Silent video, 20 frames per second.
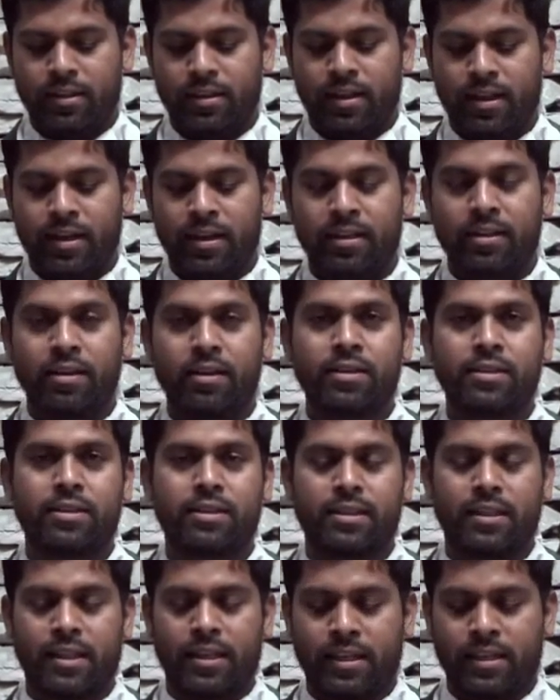The
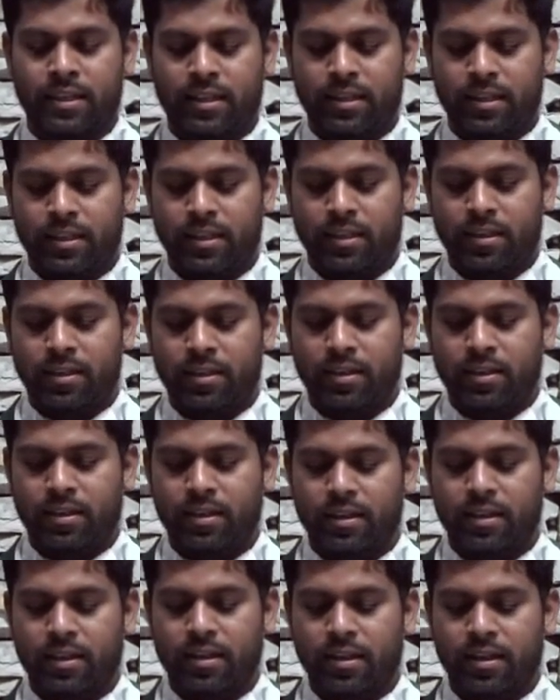atheist said,
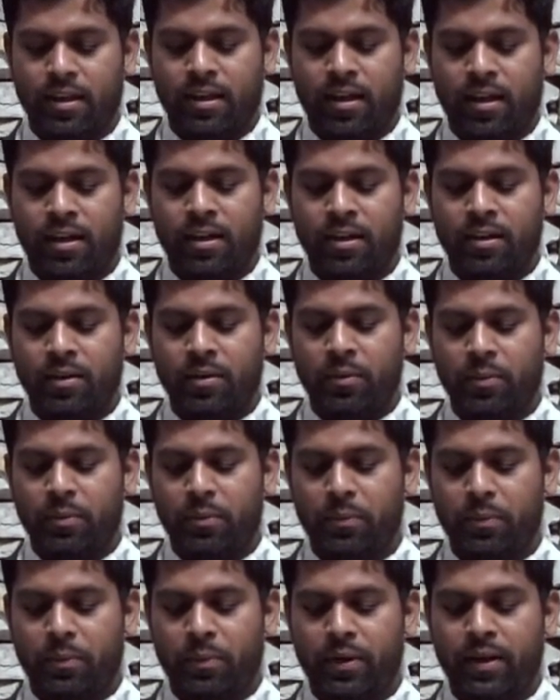"God,
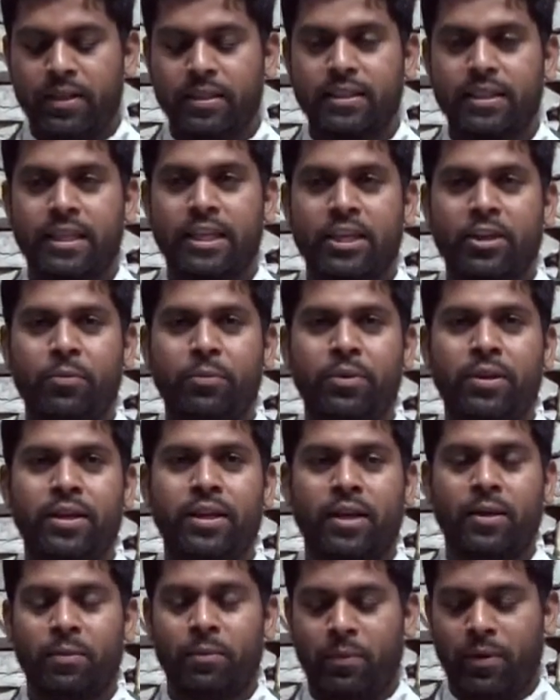please give me
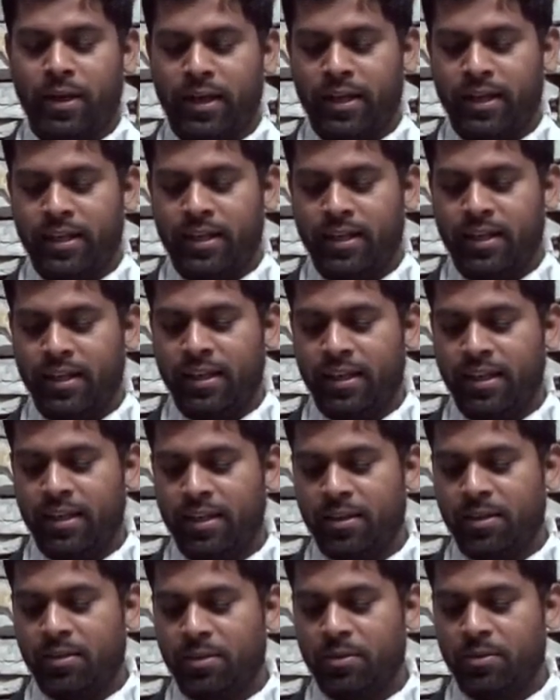a break.
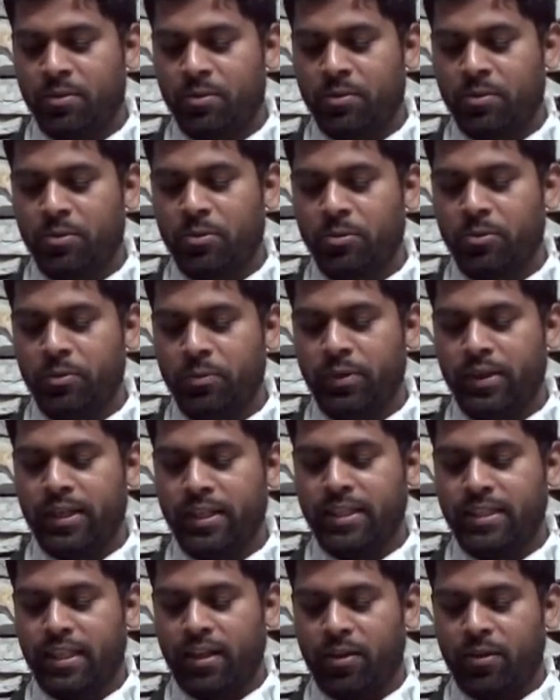2
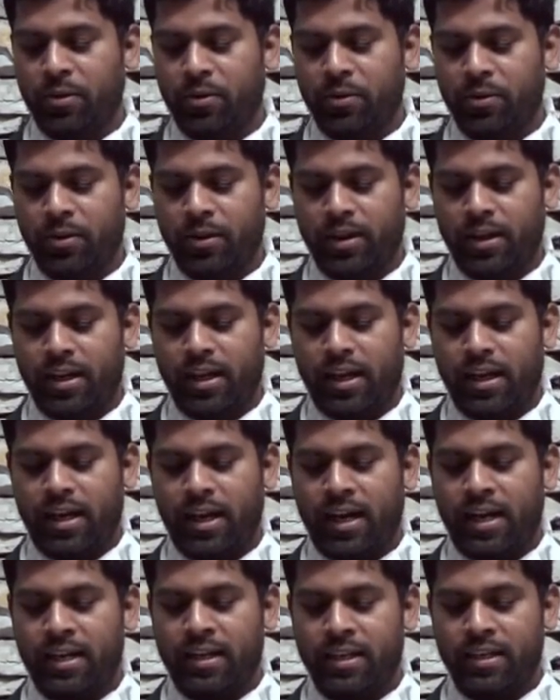minutes ago,
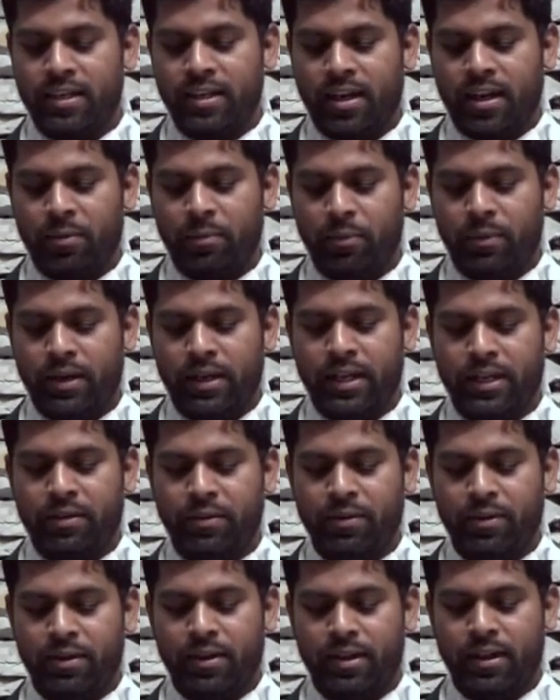I did not
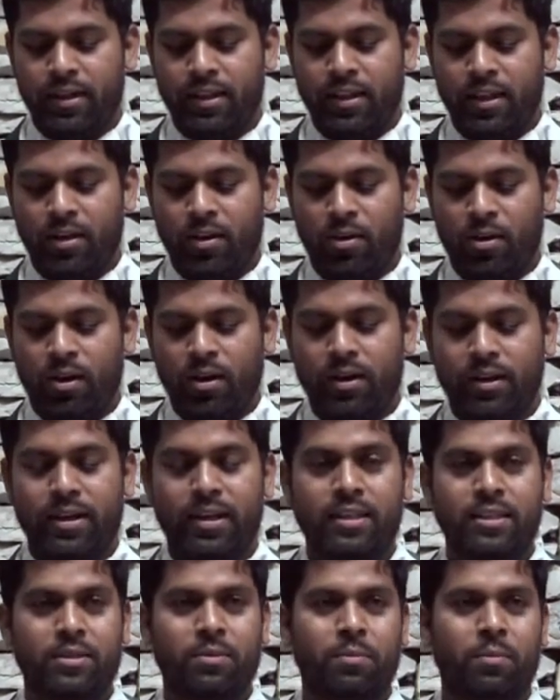believe in the Loch
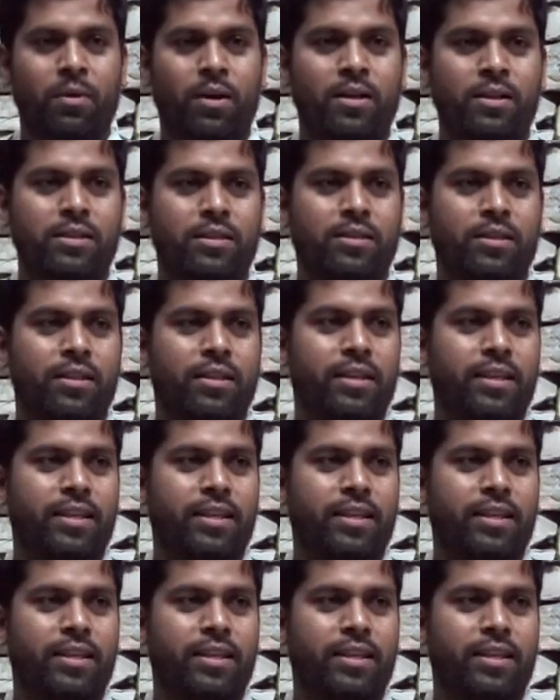Ness monster